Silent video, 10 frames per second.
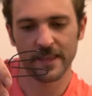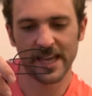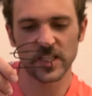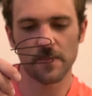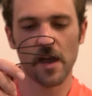
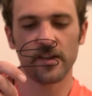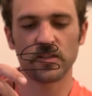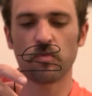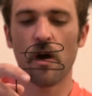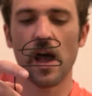It's about
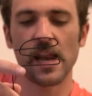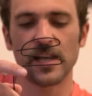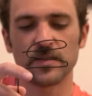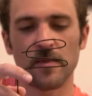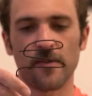as wide
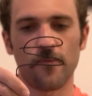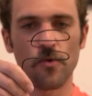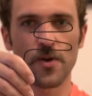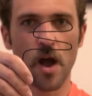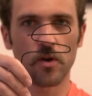as my
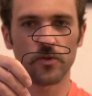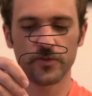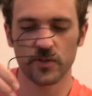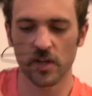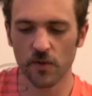4
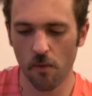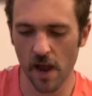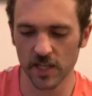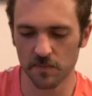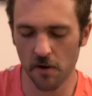knuckles on the
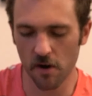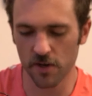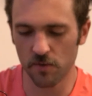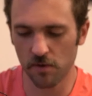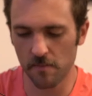widest
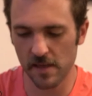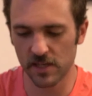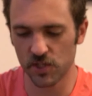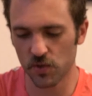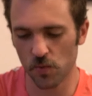part. You want to
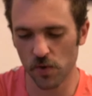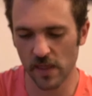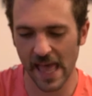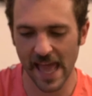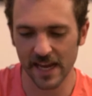make sure
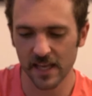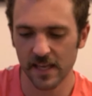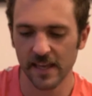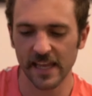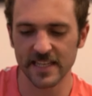that
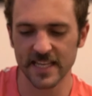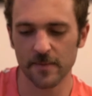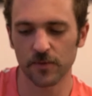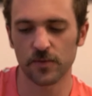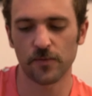it is
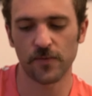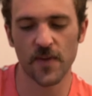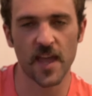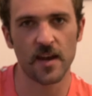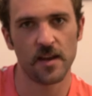able to
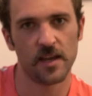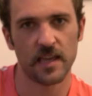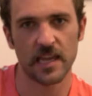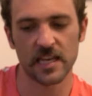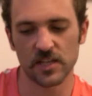fit
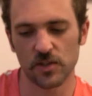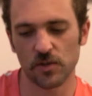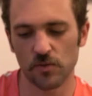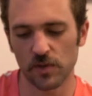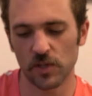
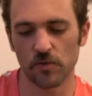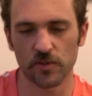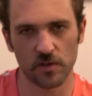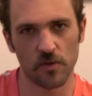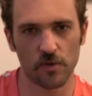into your
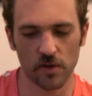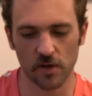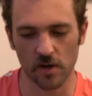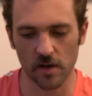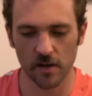slow
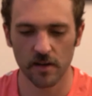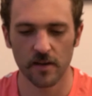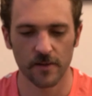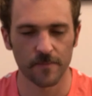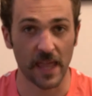cooker
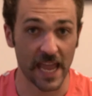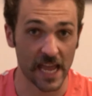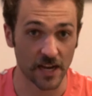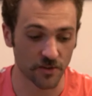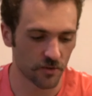
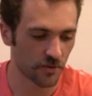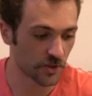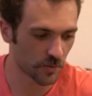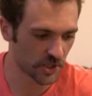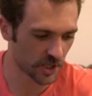and do the
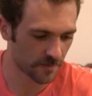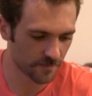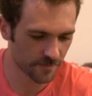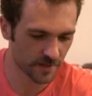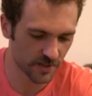swishing.
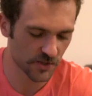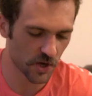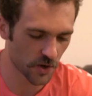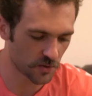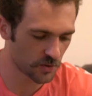
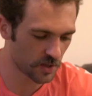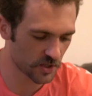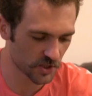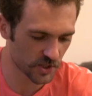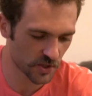So you
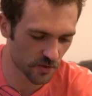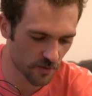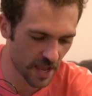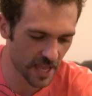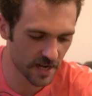can just
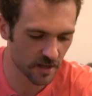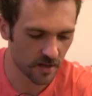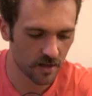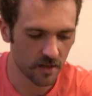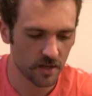thread
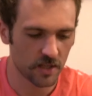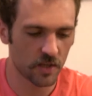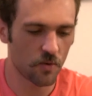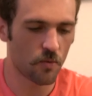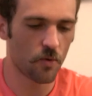
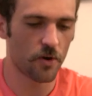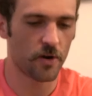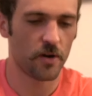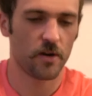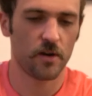
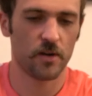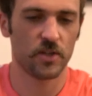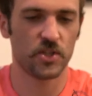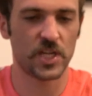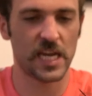your
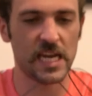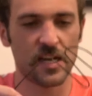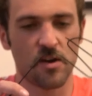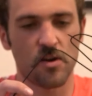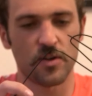
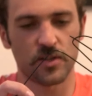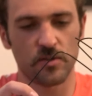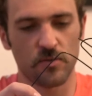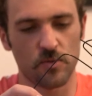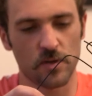chain
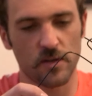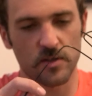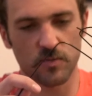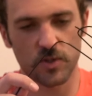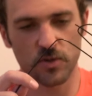onto the
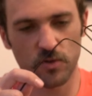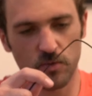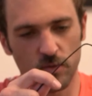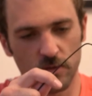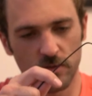swisher
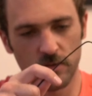tool.